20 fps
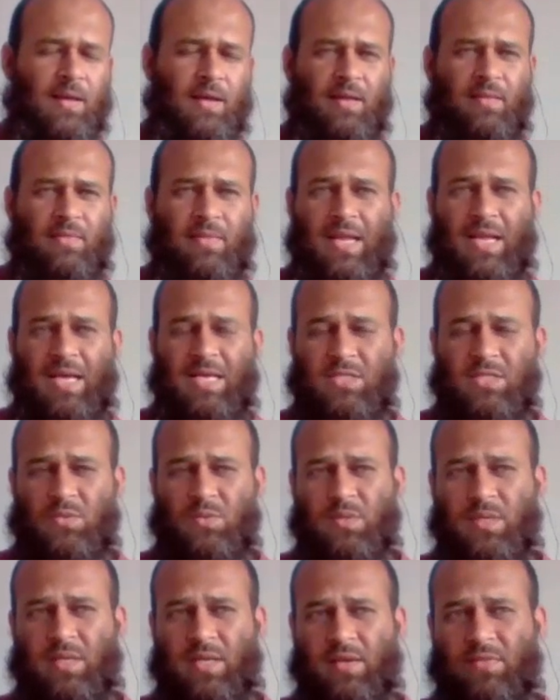The last
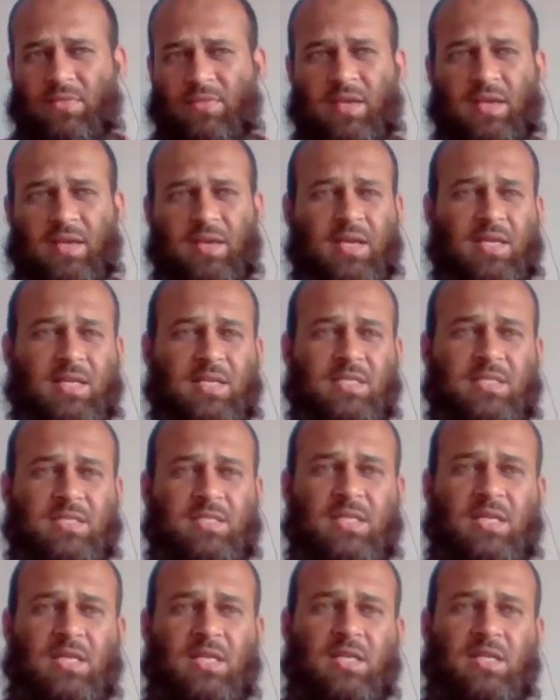one I think
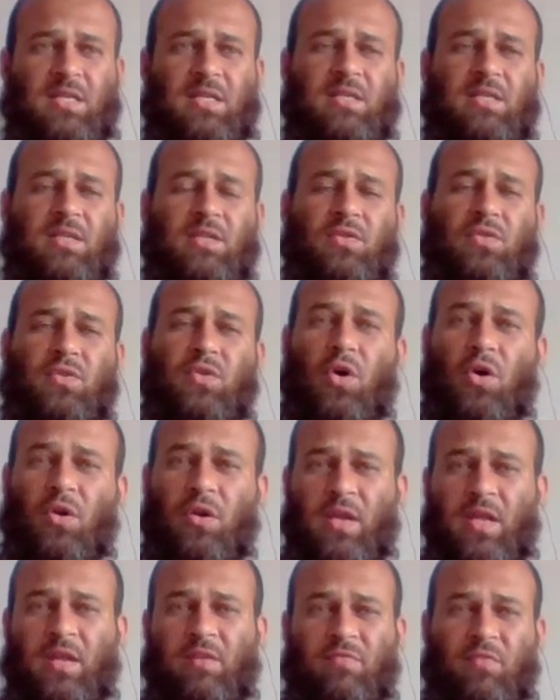is
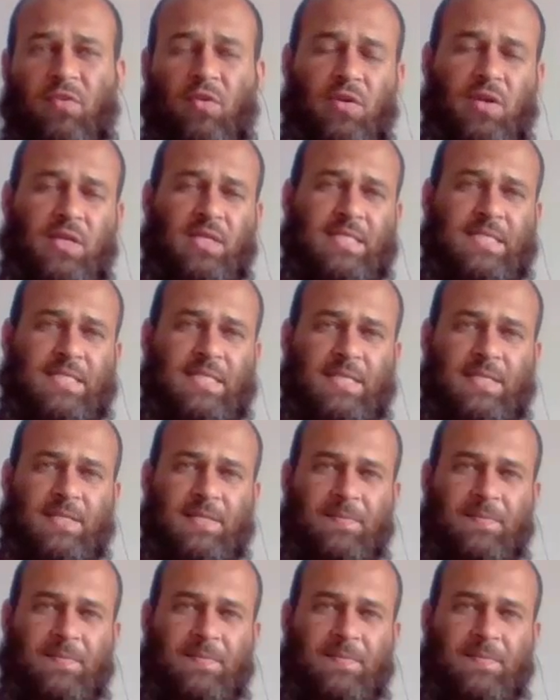Thorny Forest.